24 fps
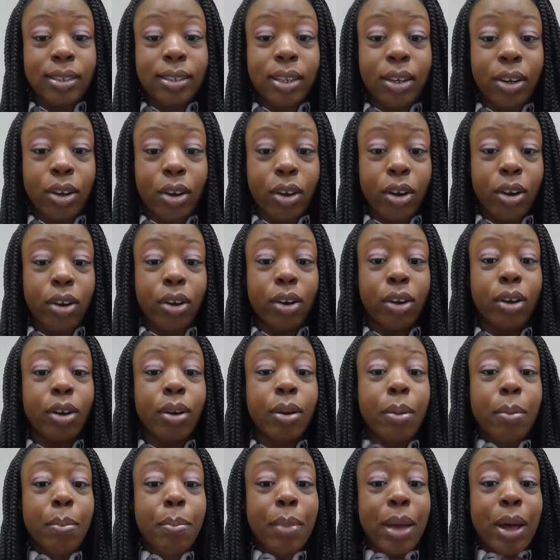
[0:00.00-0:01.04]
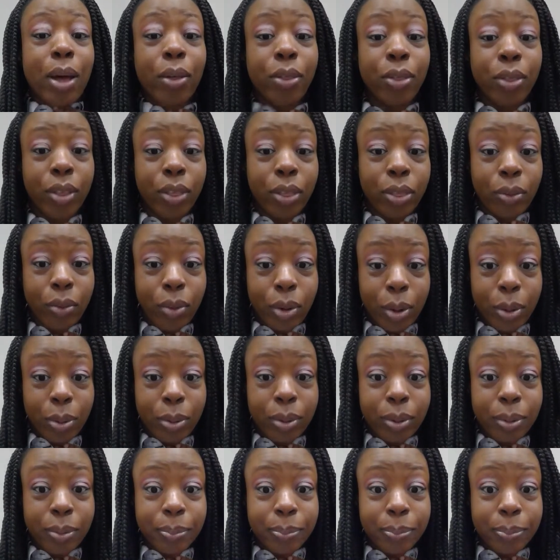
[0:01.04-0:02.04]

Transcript: in your mouth and throat.